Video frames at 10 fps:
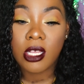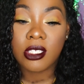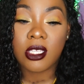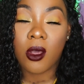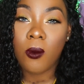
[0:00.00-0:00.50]

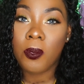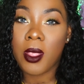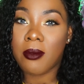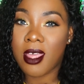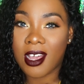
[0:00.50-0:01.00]
So
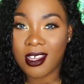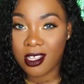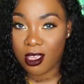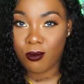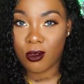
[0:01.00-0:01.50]
I'm not gonna
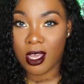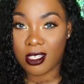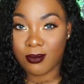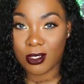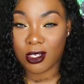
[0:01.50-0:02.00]
keep you
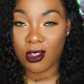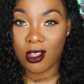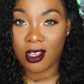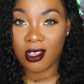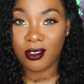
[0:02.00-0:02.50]
guys much
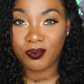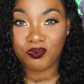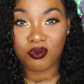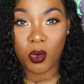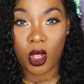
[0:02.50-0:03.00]
longer.
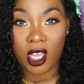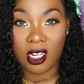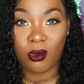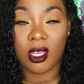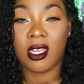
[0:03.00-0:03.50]
We're
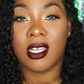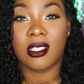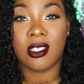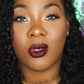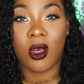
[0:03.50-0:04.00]
gonna get
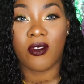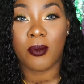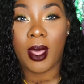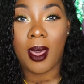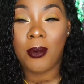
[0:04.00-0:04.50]
this off and
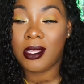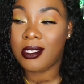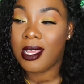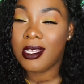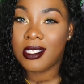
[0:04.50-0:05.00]
popping.
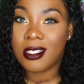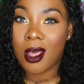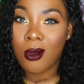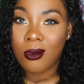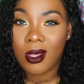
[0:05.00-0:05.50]

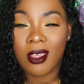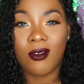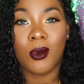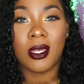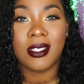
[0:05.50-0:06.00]
So if
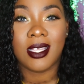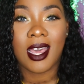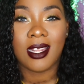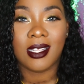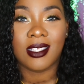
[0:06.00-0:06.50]
you want to see
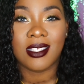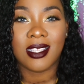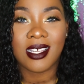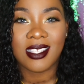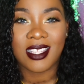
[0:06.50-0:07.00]
how to get this
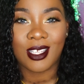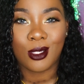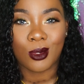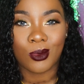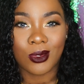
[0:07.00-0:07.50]
look, stay
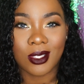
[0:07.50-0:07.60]
tuned.